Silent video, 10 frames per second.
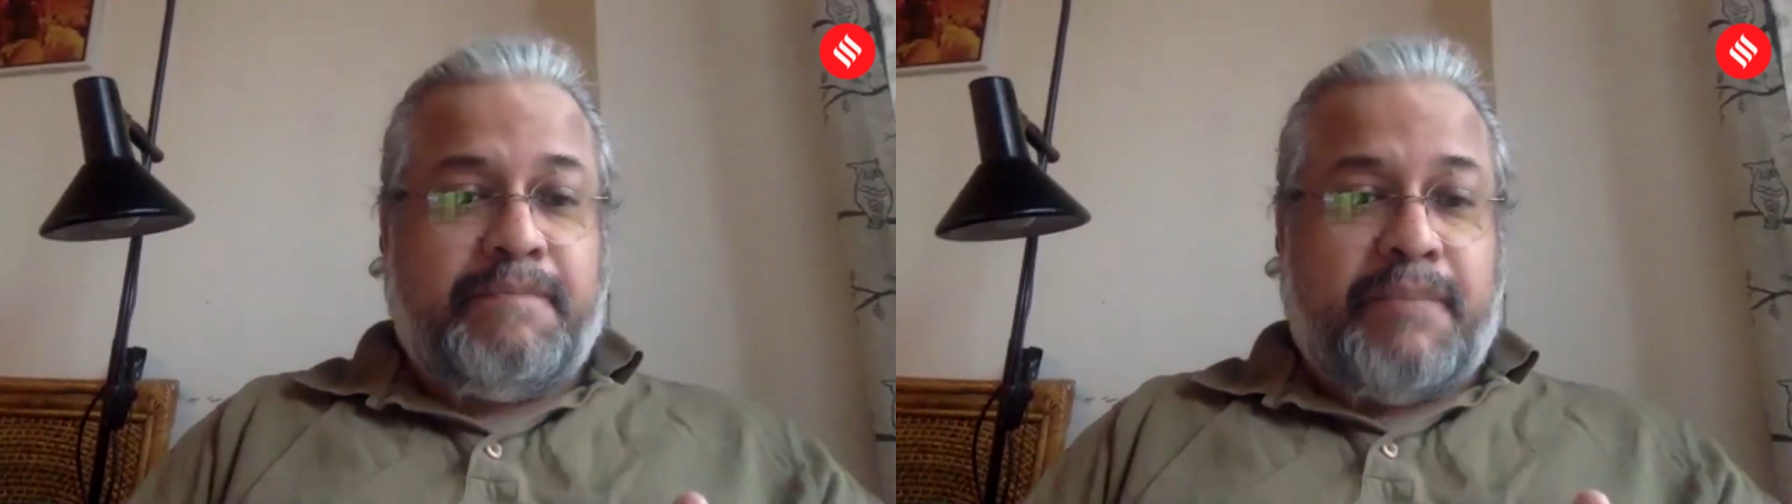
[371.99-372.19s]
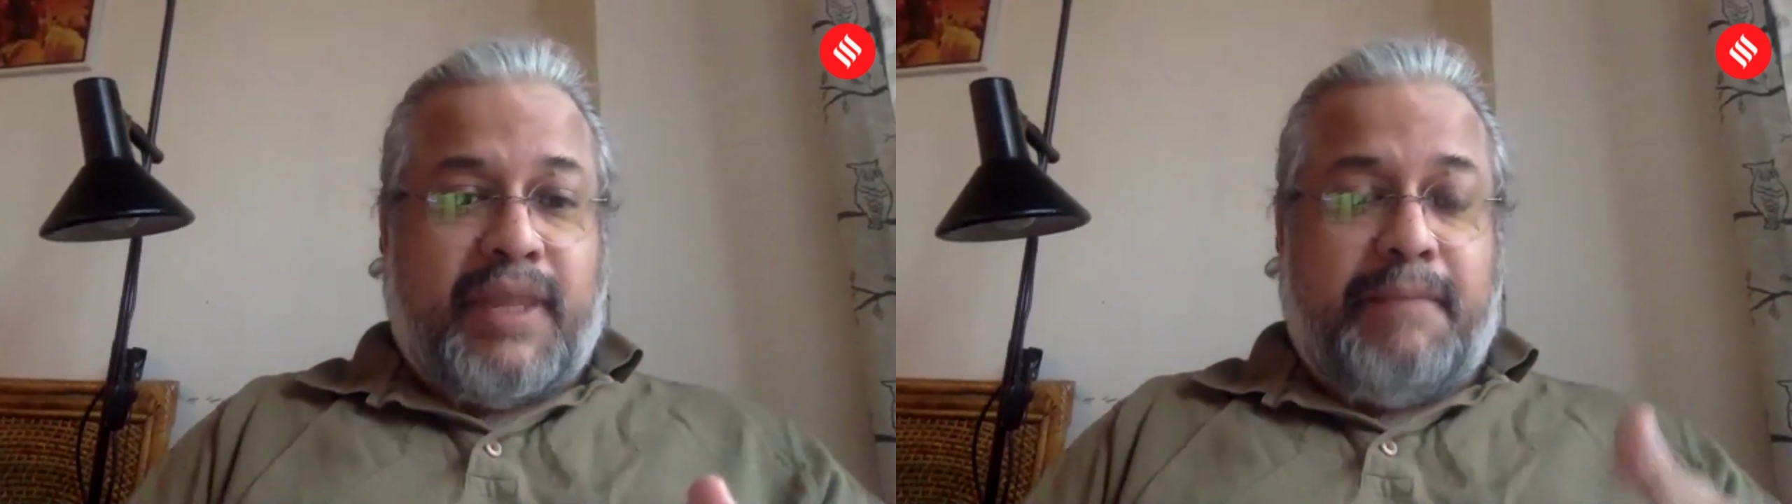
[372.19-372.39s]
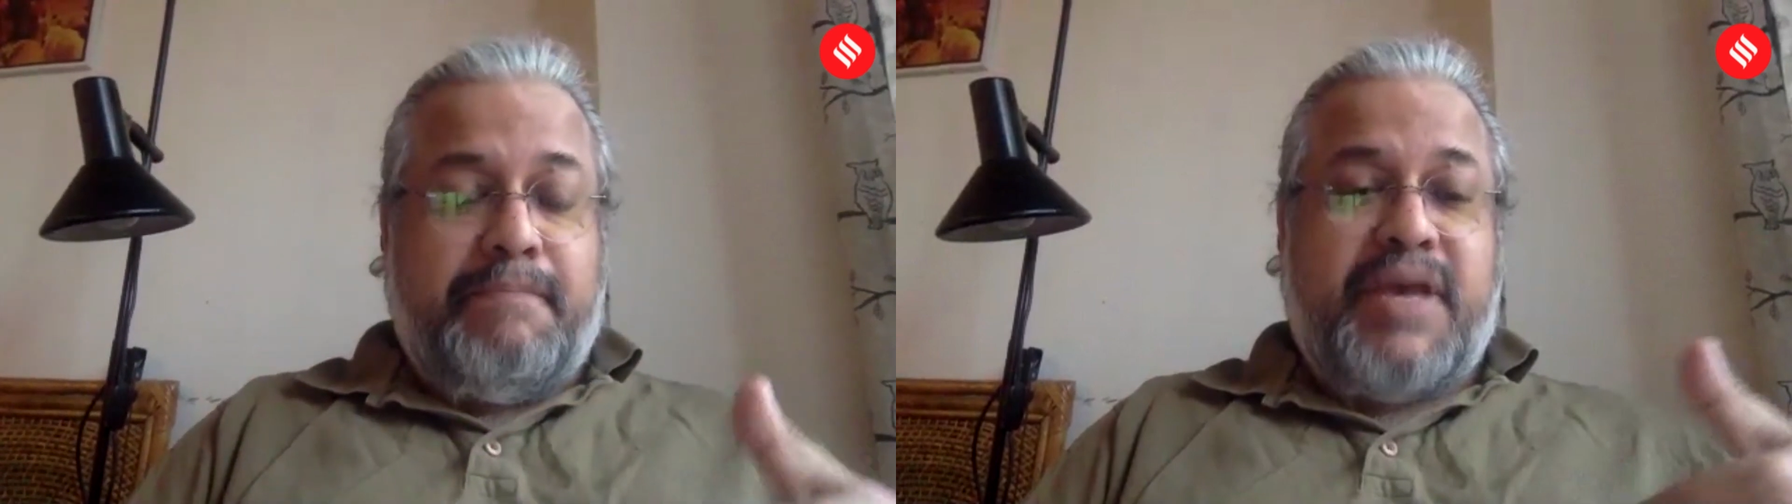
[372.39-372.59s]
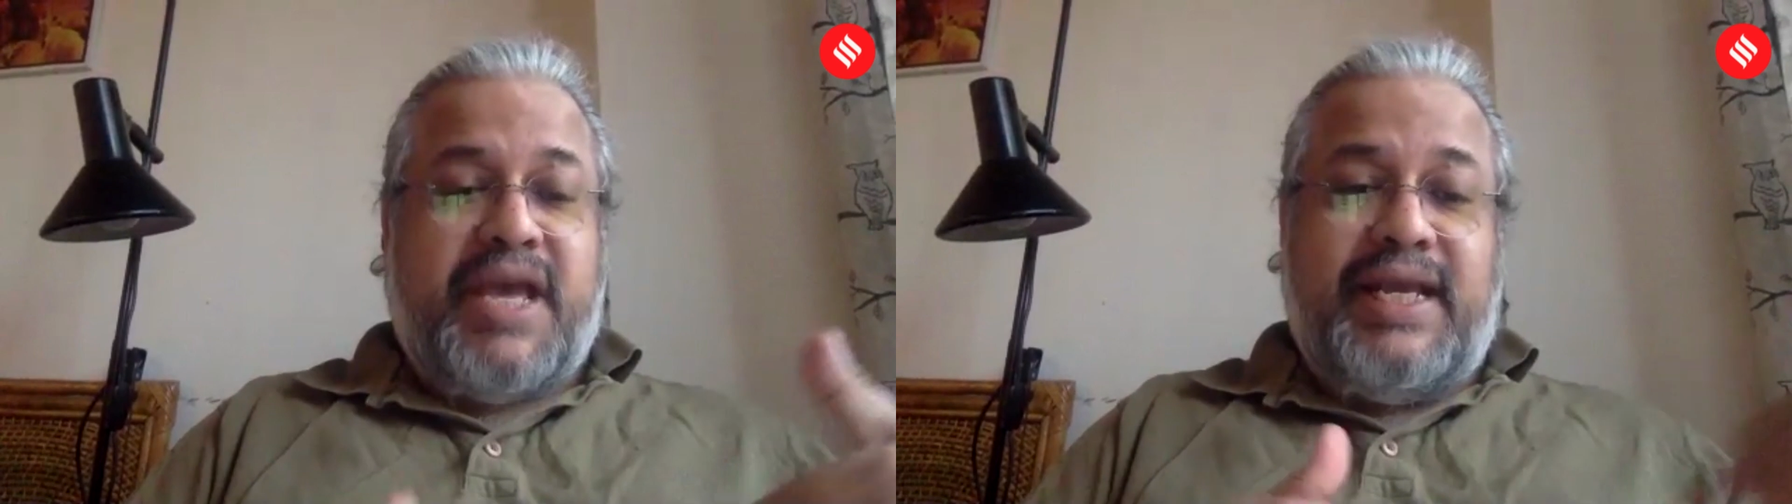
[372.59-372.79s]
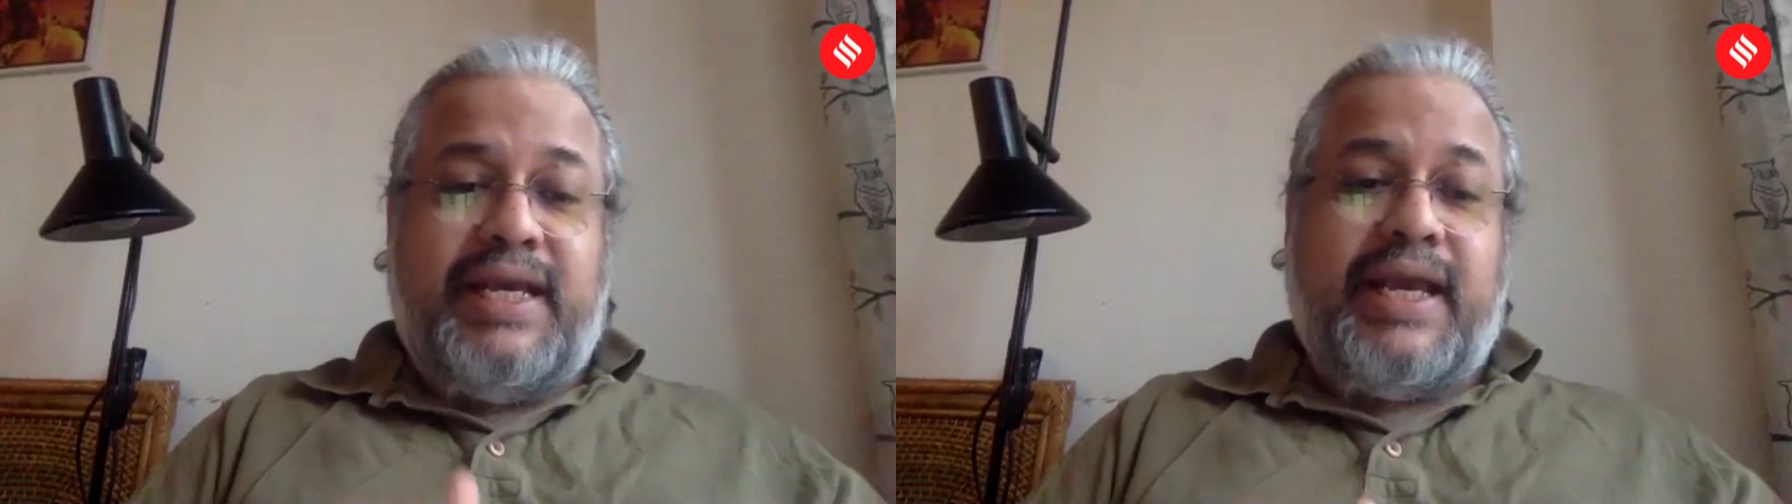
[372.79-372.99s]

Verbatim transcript: Many